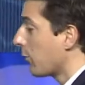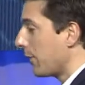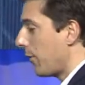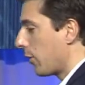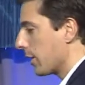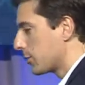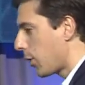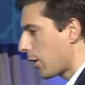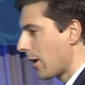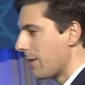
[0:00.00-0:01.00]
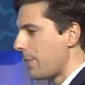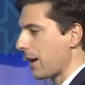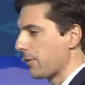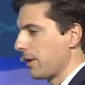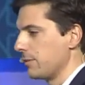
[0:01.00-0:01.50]
do we focus? What are our
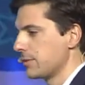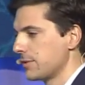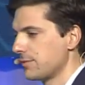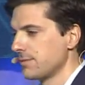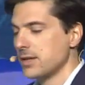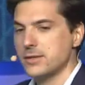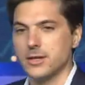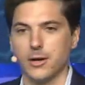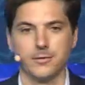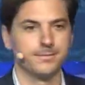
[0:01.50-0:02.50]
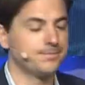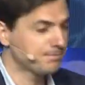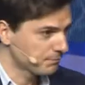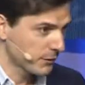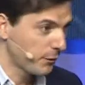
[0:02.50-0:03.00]
impact themes? So
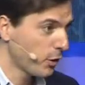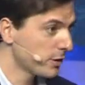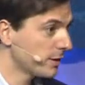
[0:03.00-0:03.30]
first,